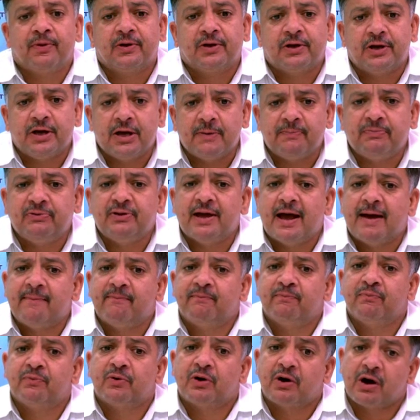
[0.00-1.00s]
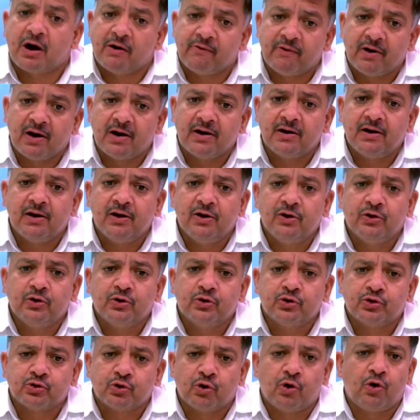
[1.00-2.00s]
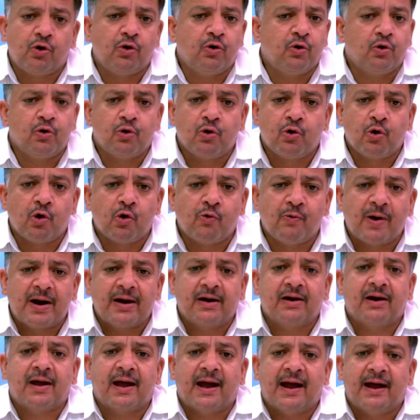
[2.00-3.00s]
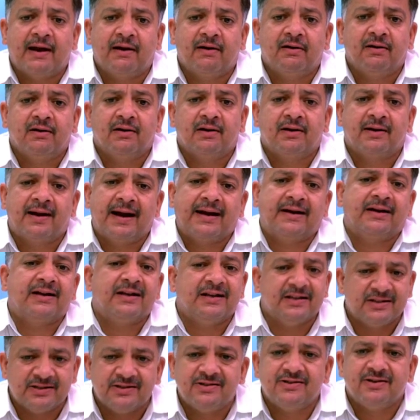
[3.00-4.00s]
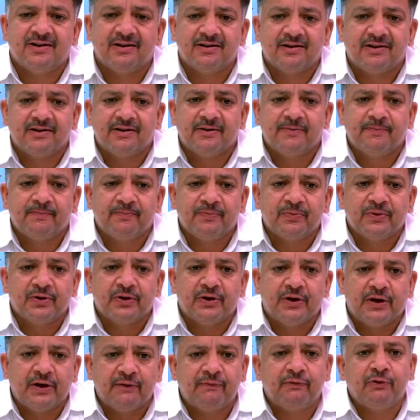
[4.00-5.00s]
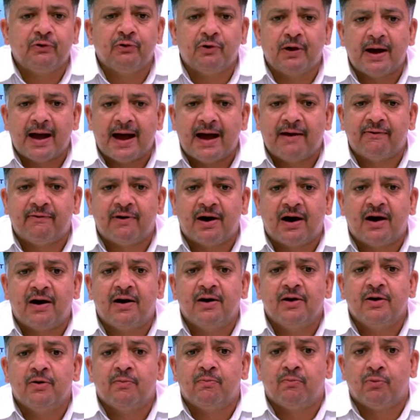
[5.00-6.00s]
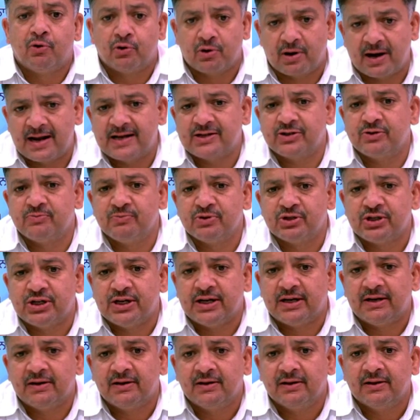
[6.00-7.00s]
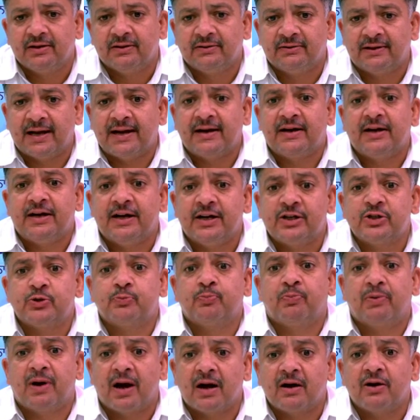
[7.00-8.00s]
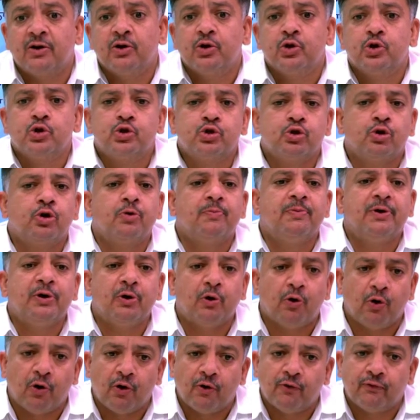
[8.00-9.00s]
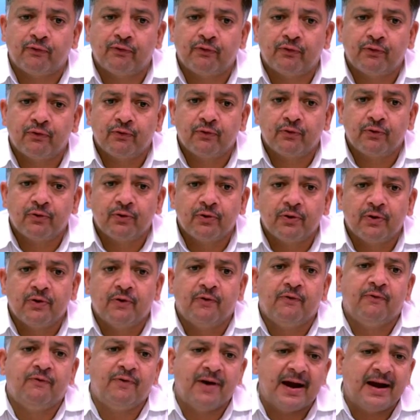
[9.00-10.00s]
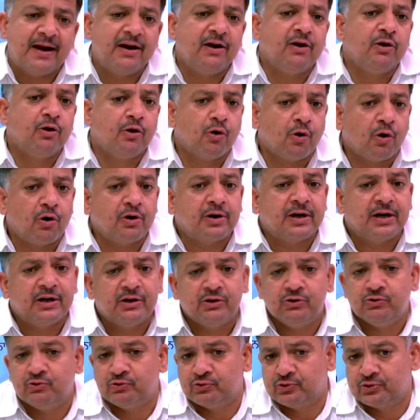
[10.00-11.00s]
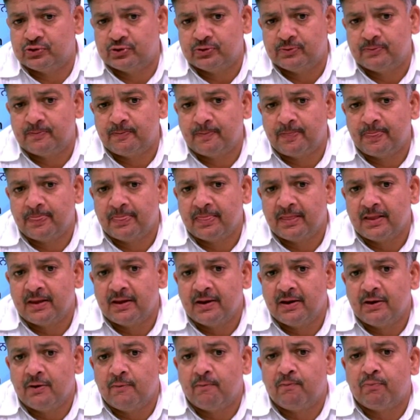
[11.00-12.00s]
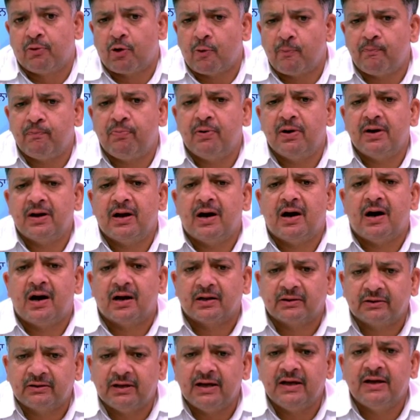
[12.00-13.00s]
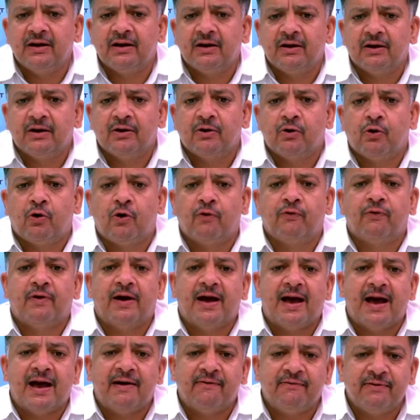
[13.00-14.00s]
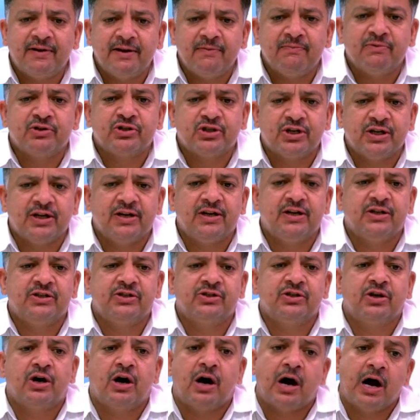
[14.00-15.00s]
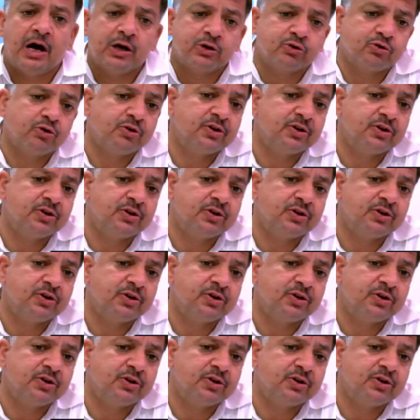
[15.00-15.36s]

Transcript: keep them covered so no one can get injured. If you have a motorized machine, then its plug should be off when not in use. Proper earthing of every machine is also